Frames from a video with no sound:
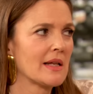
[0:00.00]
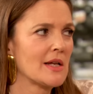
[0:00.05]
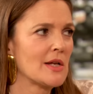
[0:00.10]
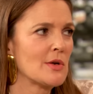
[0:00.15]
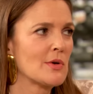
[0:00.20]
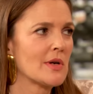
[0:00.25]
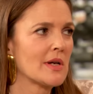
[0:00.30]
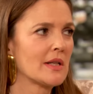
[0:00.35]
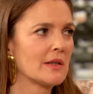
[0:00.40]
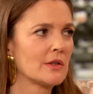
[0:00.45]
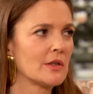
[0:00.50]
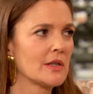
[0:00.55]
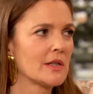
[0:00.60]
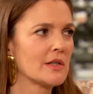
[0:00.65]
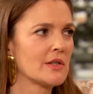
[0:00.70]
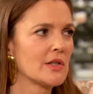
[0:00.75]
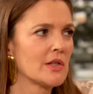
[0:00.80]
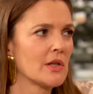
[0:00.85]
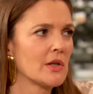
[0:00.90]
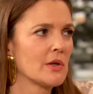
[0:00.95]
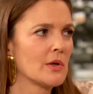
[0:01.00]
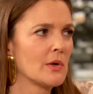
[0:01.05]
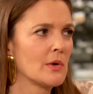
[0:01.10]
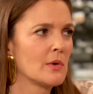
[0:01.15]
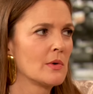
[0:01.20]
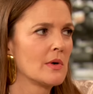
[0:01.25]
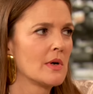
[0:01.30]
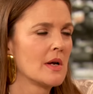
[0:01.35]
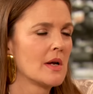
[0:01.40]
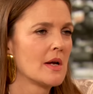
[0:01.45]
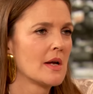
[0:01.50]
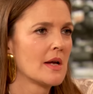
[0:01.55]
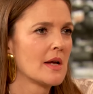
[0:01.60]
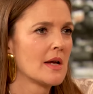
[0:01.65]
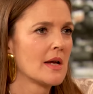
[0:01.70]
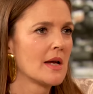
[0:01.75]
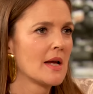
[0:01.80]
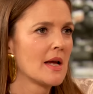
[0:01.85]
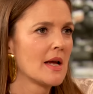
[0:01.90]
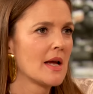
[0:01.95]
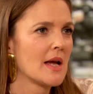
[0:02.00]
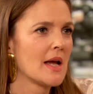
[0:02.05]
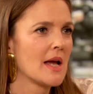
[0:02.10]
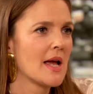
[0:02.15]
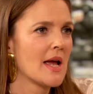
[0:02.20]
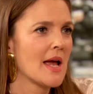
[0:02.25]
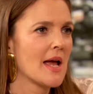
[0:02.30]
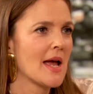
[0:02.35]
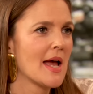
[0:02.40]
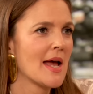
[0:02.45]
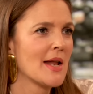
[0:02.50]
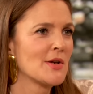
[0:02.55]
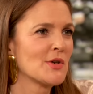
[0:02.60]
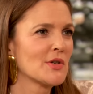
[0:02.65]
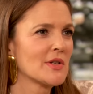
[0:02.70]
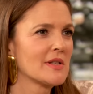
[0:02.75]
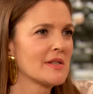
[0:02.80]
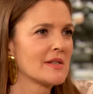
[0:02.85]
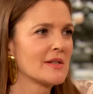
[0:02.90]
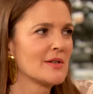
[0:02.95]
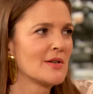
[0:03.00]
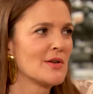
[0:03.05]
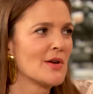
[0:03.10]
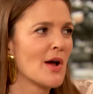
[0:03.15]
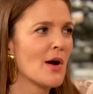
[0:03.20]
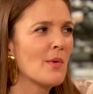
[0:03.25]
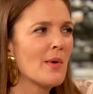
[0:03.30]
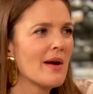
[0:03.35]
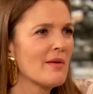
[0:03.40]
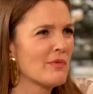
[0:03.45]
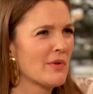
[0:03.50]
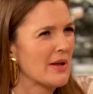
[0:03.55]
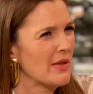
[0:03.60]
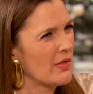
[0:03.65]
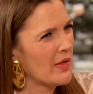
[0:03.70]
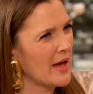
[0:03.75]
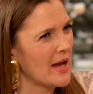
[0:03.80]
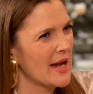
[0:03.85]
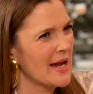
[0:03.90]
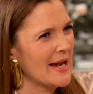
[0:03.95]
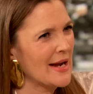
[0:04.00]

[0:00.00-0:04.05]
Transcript: that you can look to and just it, know everything.